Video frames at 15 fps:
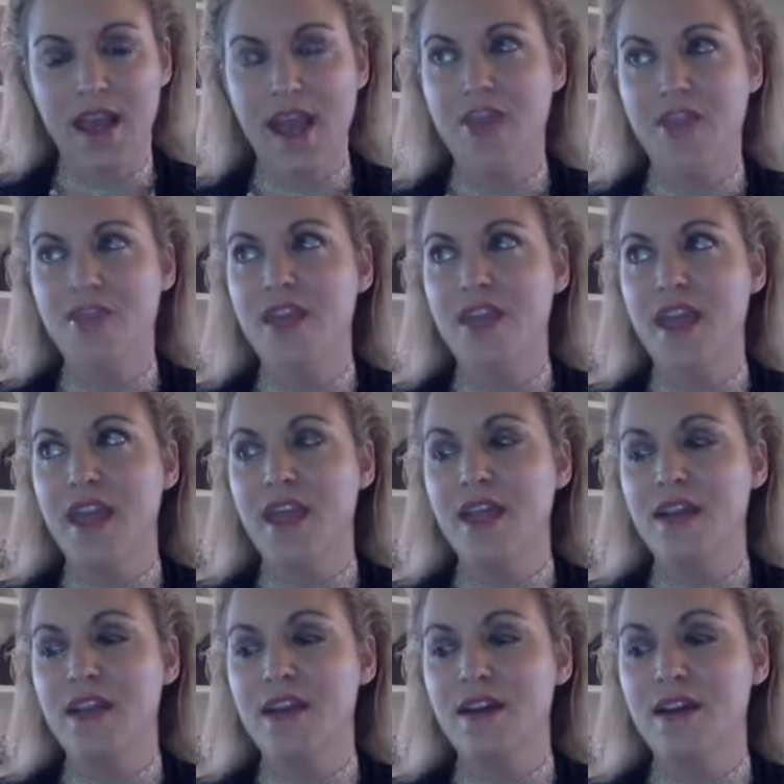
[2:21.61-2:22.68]
and
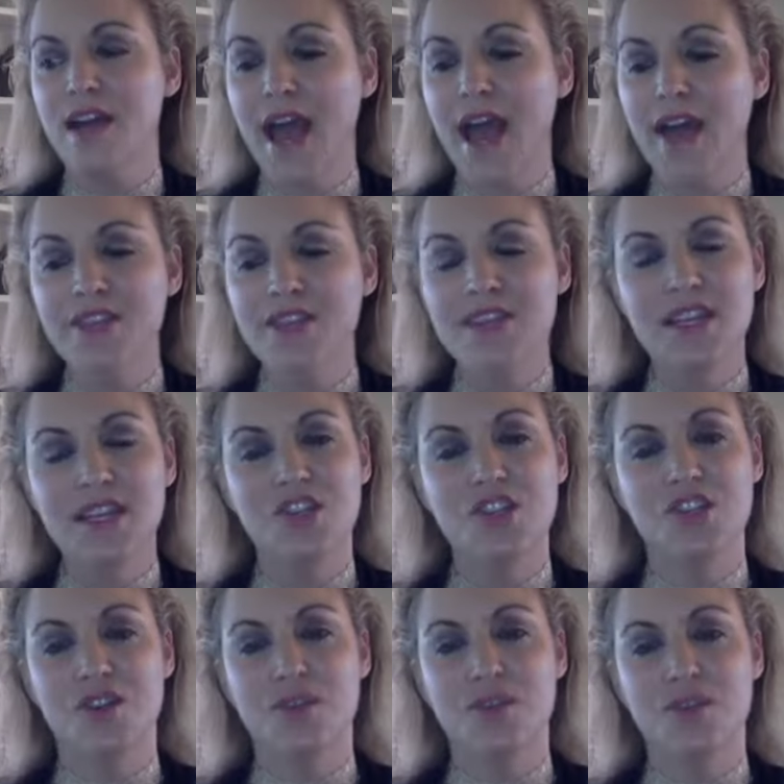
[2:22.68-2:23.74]
they had this
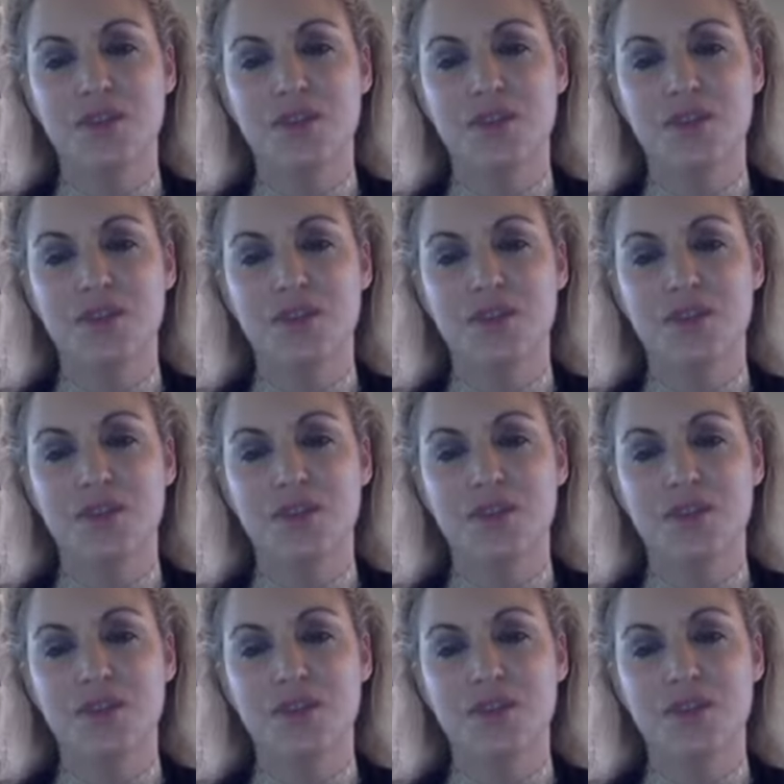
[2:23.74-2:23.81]
issue.